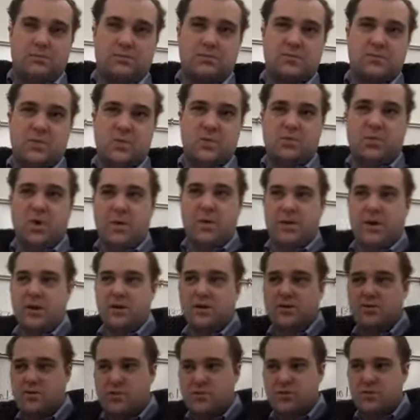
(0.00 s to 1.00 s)
You probably
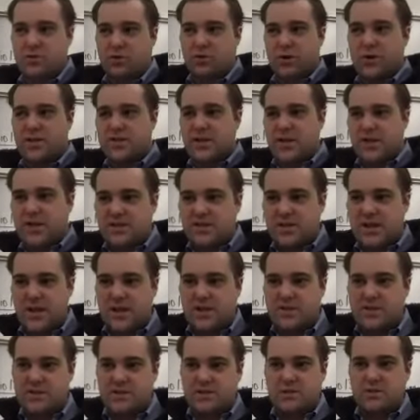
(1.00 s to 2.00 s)
heard some stories out of
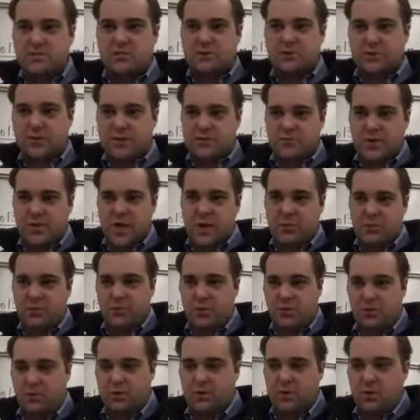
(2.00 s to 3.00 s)
Texas where these
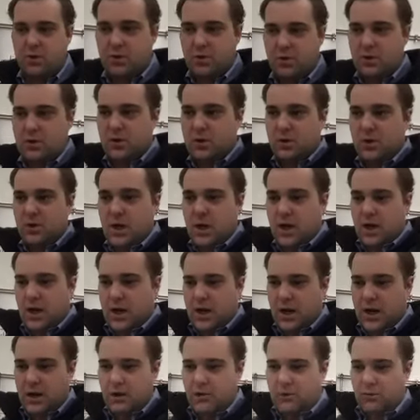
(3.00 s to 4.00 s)
people
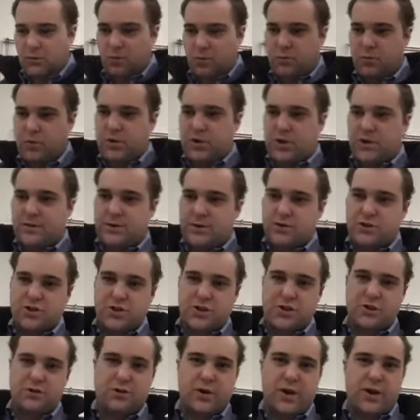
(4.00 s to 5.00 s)
were putting their
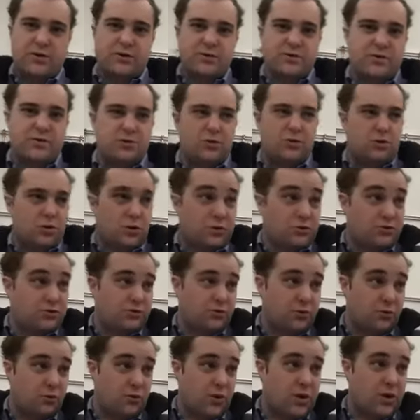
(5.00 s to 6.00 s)
generators too close to
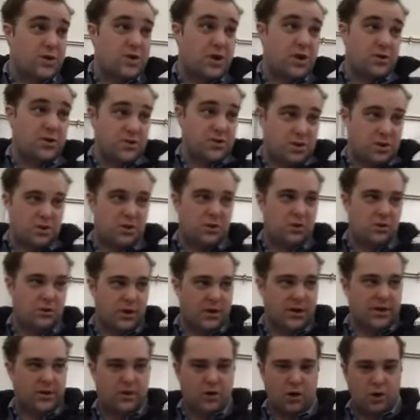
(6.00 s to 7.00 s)
their windows,
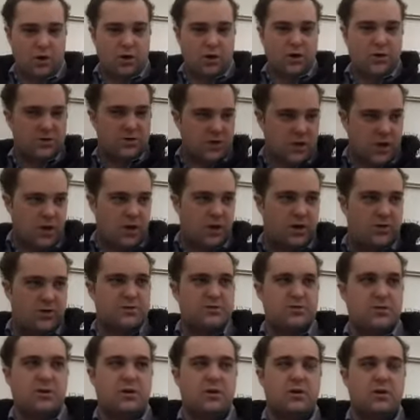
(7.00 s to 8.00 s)
like car
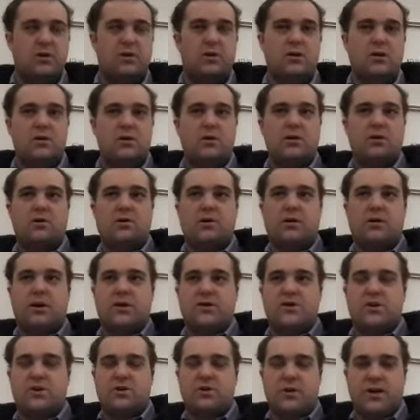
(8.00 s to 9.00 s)
exhaust or a
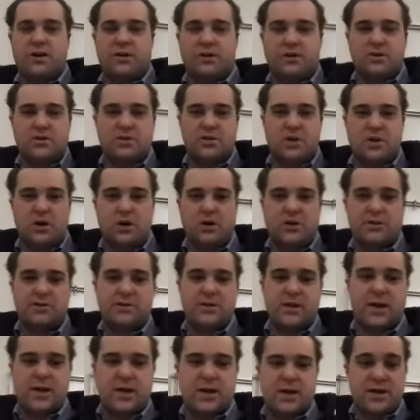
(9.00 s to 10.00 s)
generator
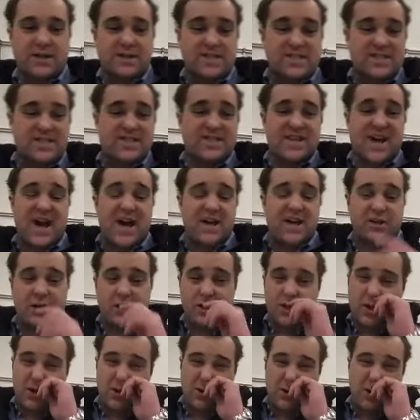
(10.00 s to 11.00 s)
exhaust, and it's silent.